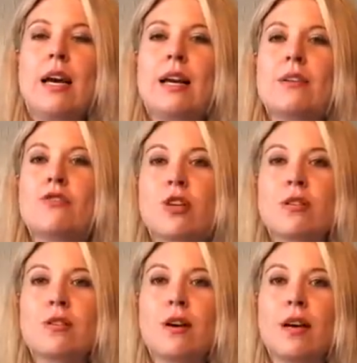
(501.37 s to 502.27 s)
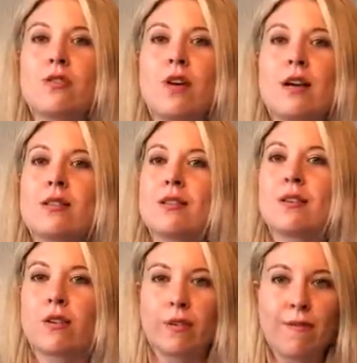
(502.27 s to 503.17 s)
it's not
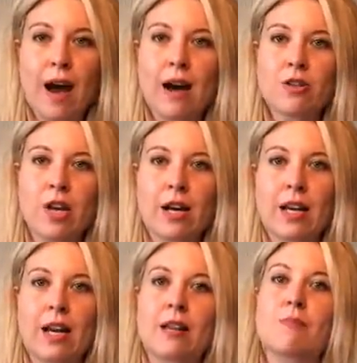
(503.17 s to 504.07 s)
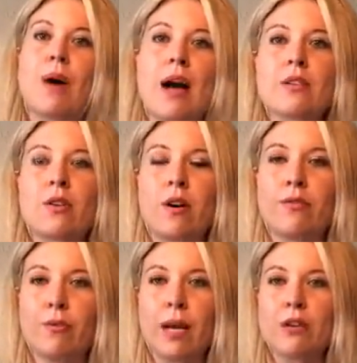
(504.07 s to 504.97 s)
necessarily fact-checking, it's bias
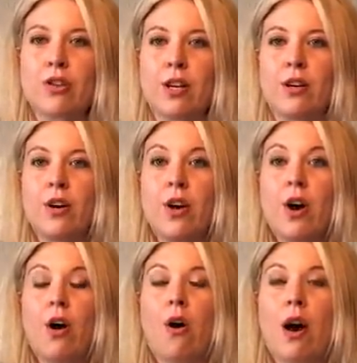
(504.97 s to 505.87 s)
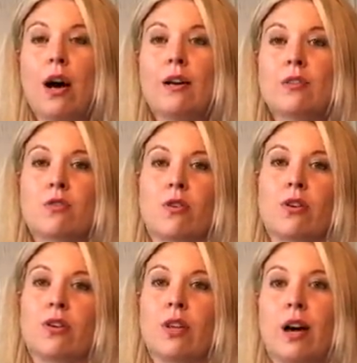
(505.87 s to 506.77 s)
confirmation on a
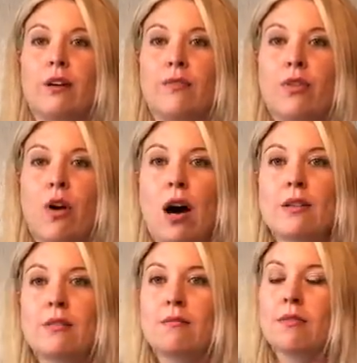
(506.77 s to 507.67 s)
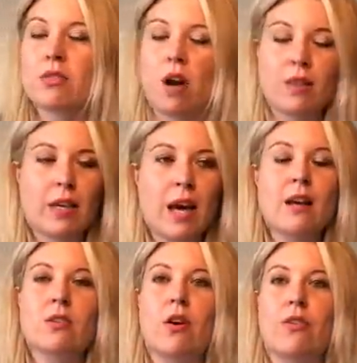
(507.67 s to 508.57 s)
certain line of thought. It's not the
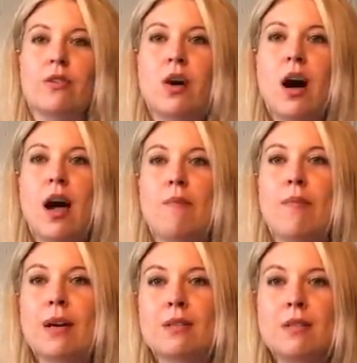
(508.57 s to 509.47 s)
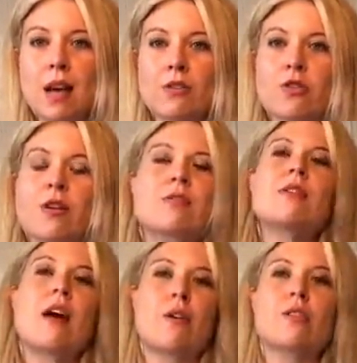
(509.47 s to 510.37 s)
case all the time, but it's
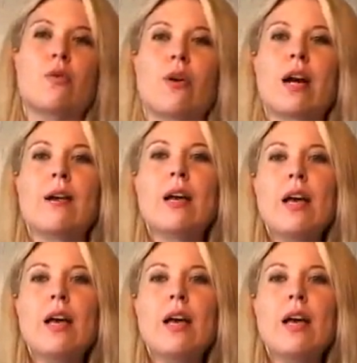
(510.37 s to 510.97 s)
dangerous territory.